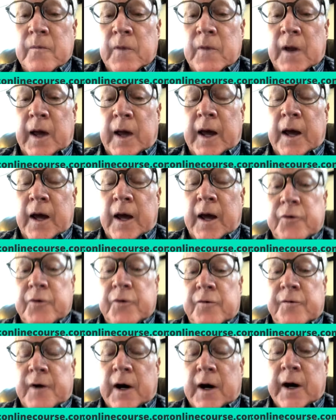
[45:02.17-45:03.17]
and
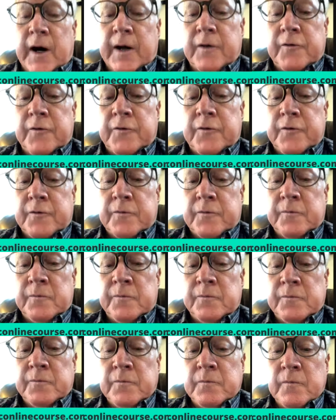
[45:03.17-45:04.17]
provides
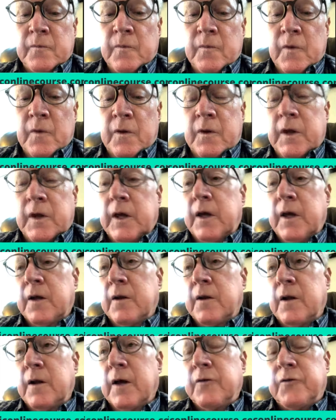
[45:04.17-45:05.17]
the
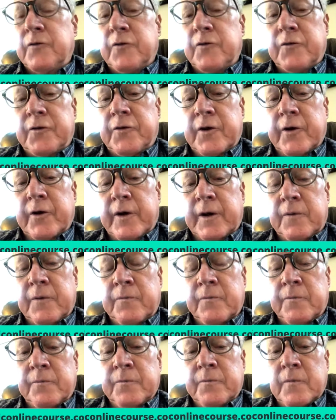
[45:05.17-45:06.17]
necessary
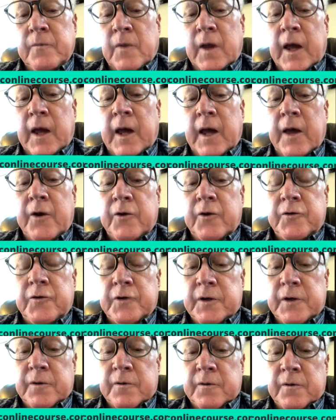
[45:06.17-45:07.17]
energy
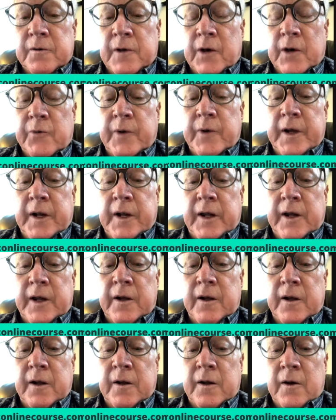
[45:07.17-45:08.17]
that we need
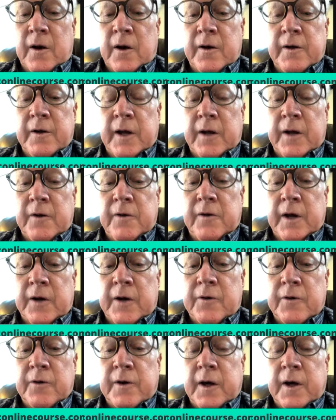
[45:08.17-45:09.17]
in our day-to-day
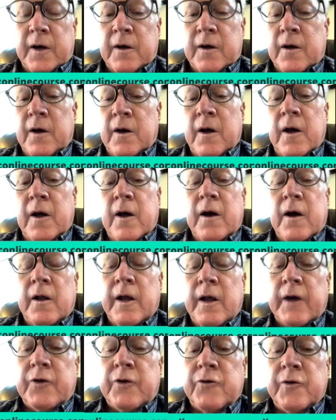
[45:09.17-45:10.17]
cooking.
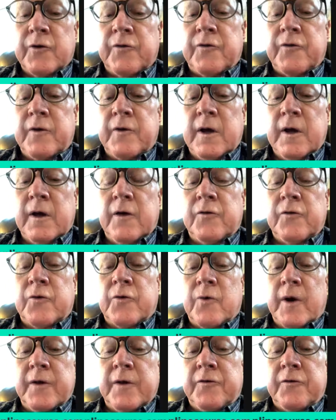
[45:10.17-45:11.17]
Electricity is
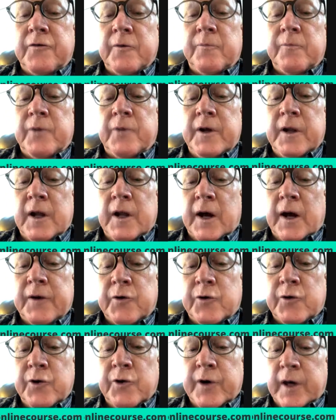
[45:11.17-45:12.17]
quite simply not
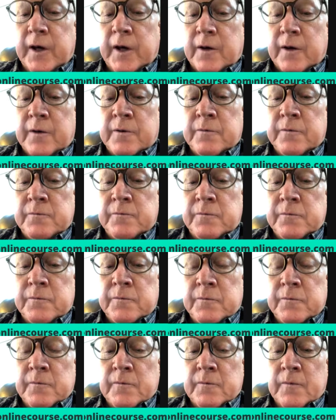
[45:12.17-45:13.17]
cooking.
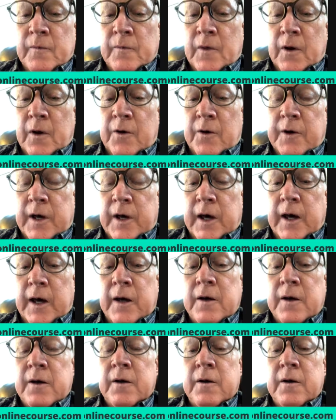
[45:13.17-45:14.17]
Okay?
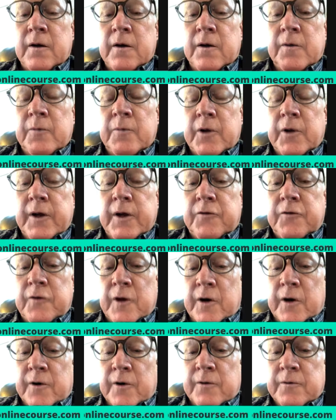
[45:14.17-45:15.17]
Please
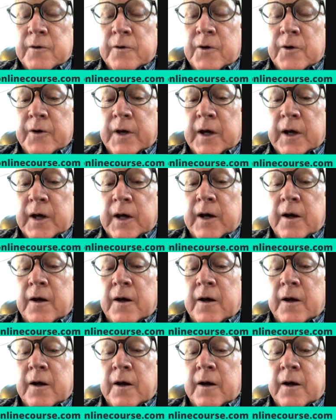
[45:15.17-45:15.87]
know, okay,